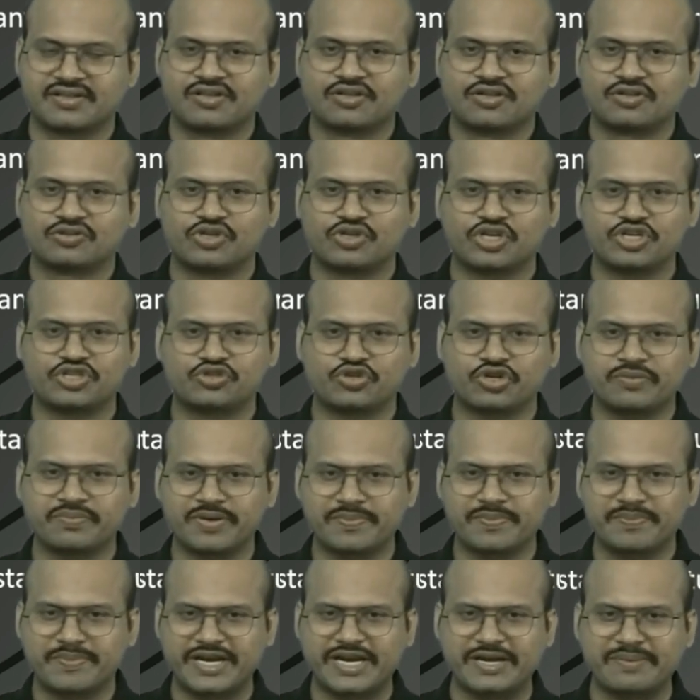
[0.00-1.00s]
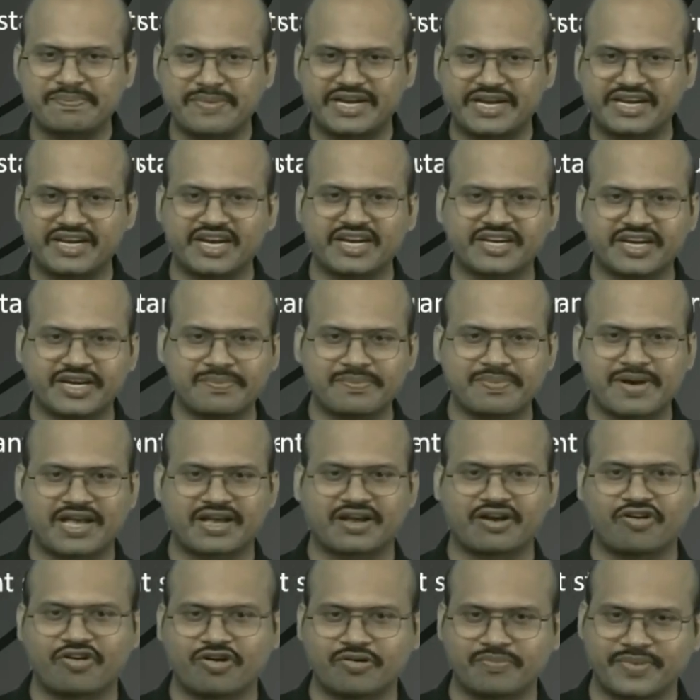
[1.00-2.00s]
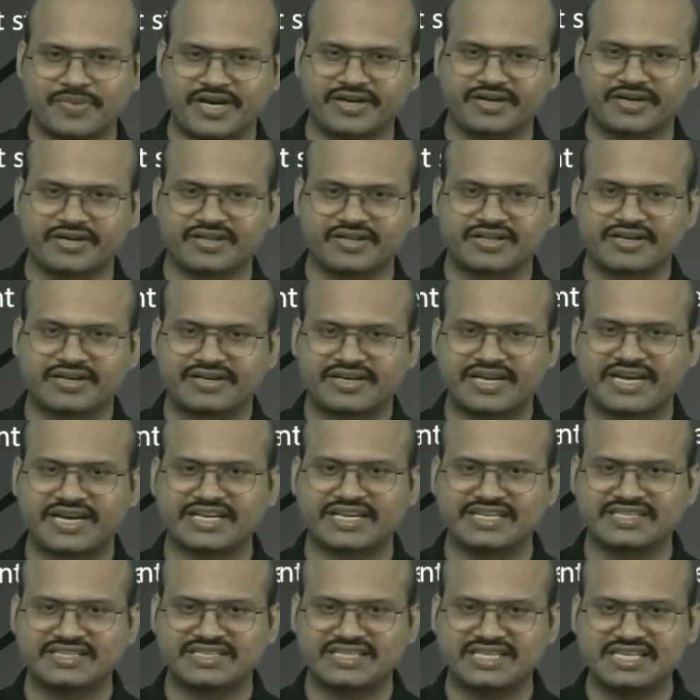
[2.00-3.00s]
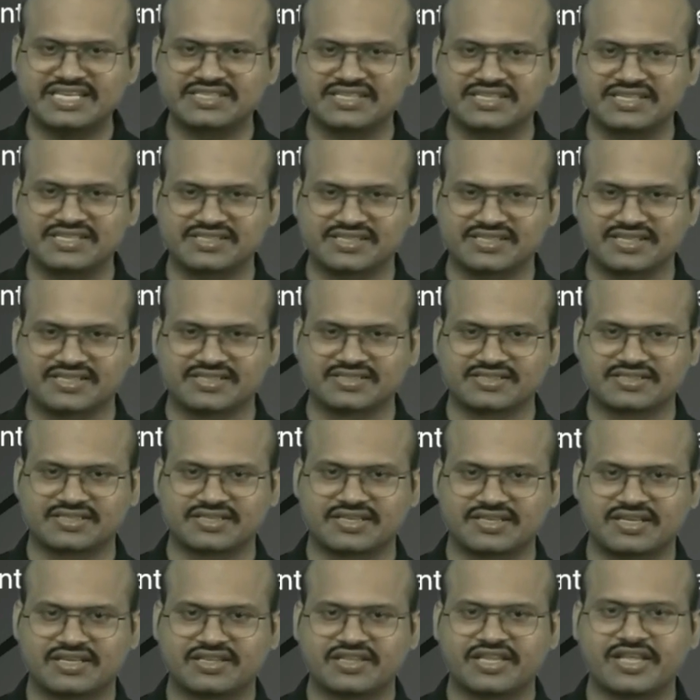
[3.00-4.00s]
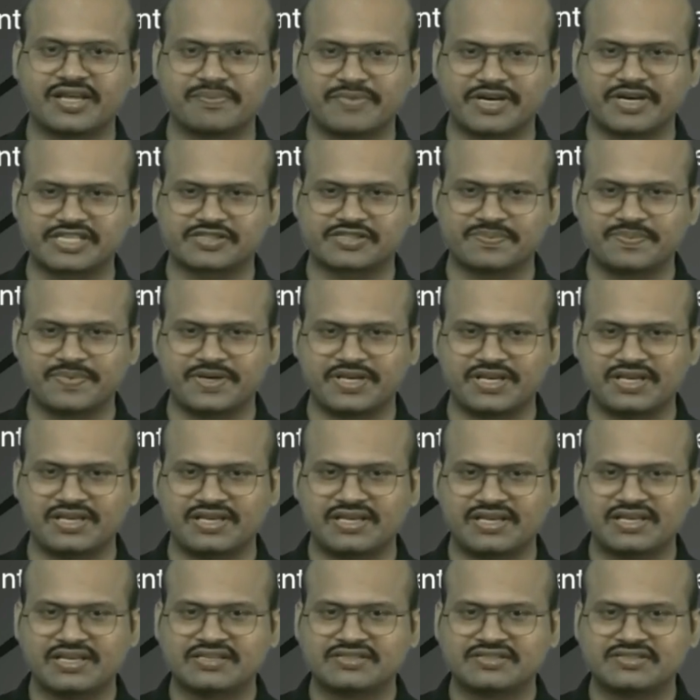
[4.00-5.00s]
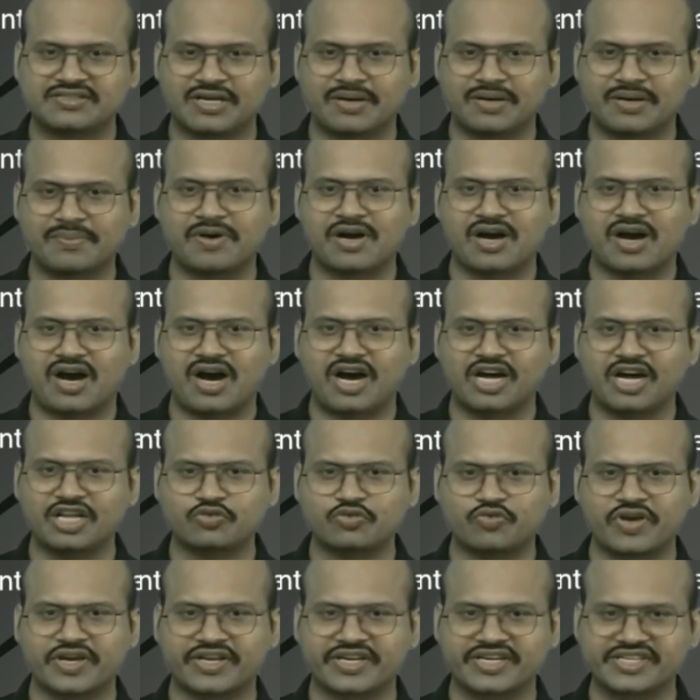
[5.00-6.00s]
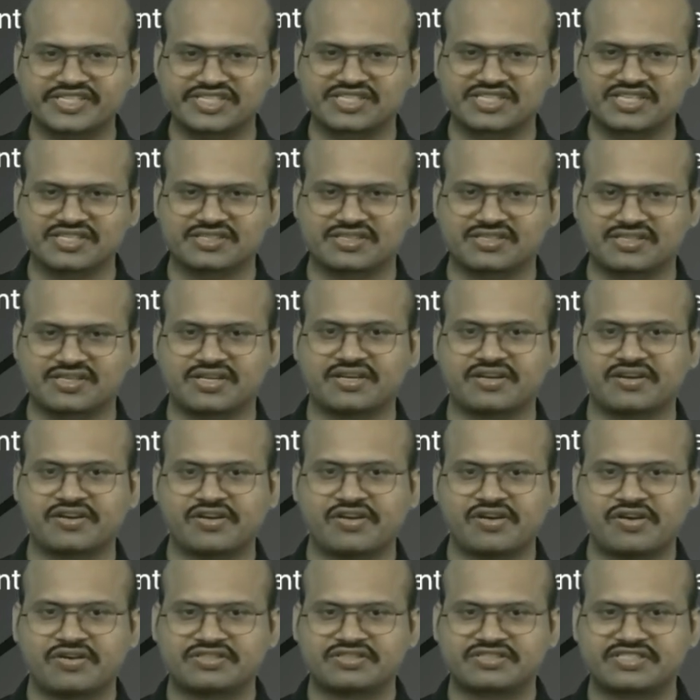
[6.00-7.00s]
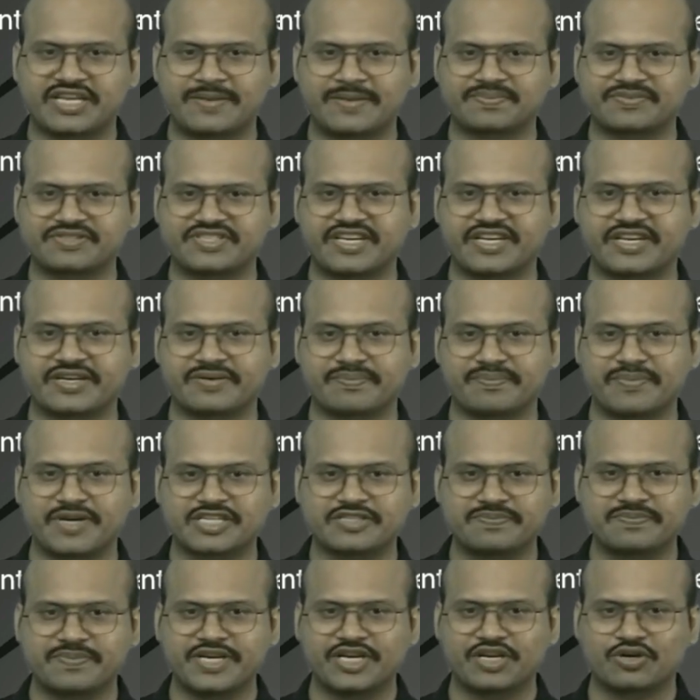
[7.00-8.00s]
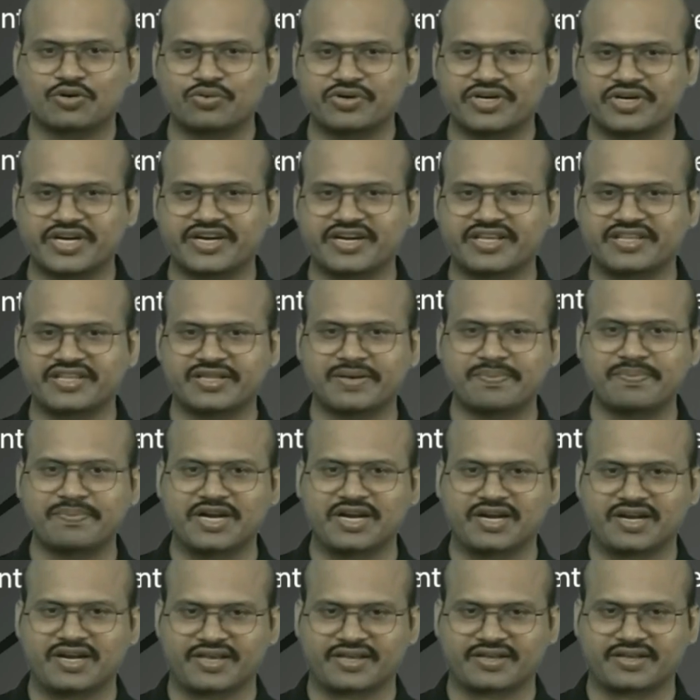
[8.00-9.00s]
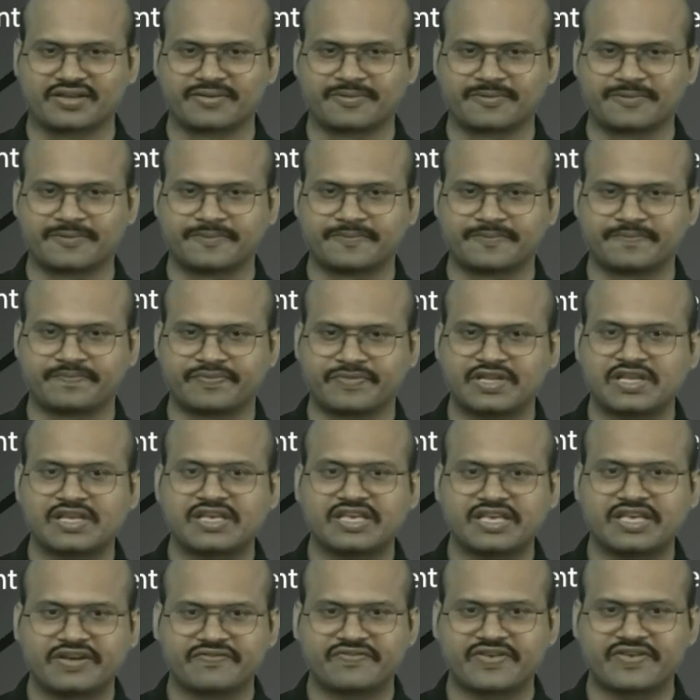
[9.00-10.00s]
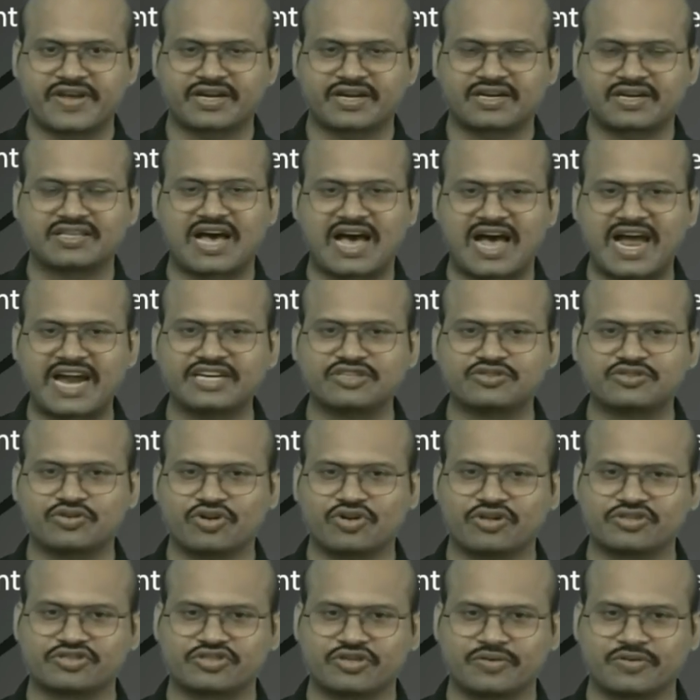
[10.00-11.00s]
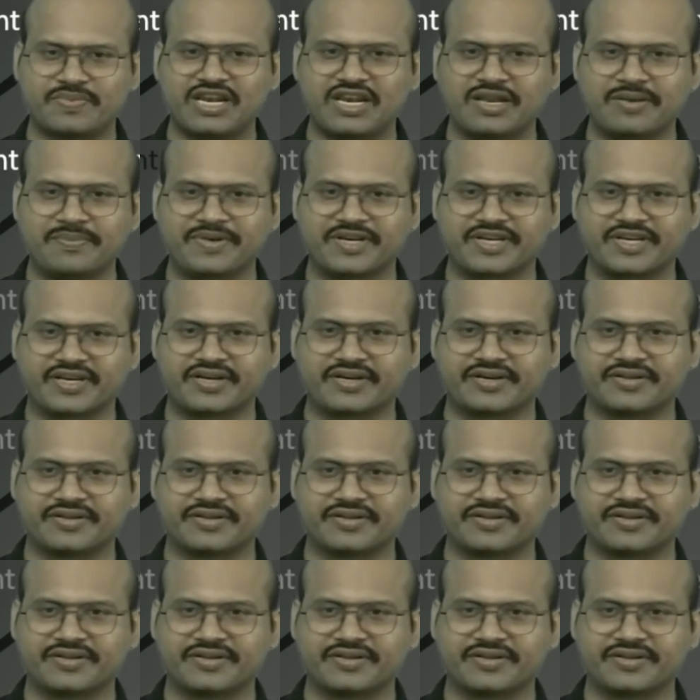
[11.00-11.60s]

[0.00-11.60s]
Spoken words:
So it should be made mandatory by government that in these regions there must be some earthquake resistant steps that must be included in the building. In fact, the height should also be limited.